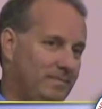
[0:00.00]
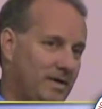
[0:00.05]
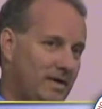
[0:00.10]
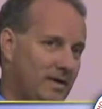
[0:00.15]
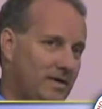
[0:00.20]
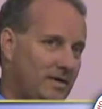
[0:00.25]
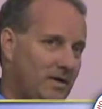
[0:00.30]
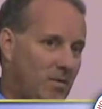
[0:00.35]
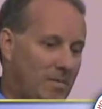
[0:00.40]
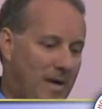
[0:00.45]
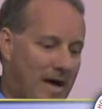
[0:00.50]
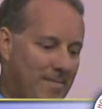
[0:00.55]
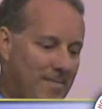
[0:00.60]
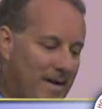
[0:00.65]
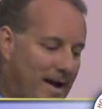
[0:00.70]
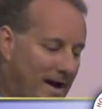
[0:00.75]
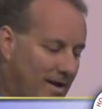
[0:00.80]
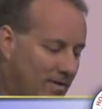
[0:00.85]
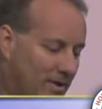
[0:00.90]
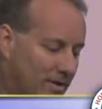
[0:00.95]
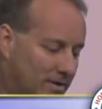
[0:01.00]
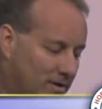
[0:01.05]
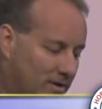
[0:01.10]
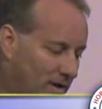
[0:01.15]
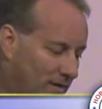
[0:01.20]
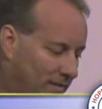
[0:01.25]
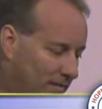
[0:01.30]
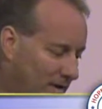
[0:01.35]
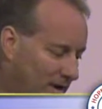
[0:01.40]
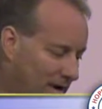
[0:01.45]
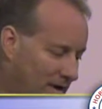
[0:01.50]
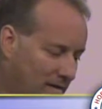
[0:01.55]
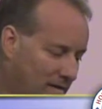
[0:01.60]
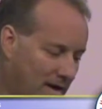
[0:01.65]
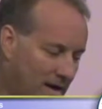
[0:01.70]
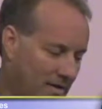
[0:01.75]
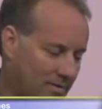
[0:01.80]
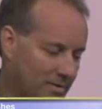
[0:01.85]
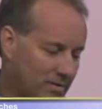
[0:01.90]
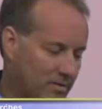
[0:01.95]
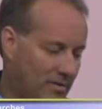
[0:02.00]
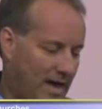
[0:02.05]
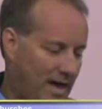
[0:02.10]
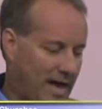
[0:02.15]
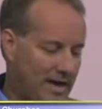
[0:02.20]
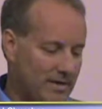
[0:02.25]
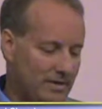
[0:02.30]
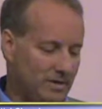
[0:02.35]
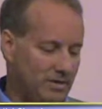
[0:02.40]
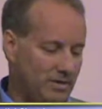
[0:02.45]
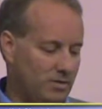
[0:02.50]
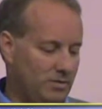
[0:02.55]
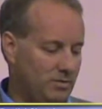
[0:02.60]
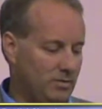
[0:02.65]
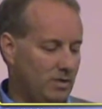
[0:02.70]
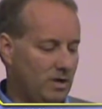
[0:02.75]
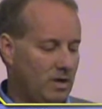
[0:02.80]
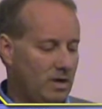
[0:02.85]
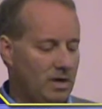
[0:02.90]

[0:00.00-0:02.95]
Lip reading: doesn't know my background, so I thought I'll do that too.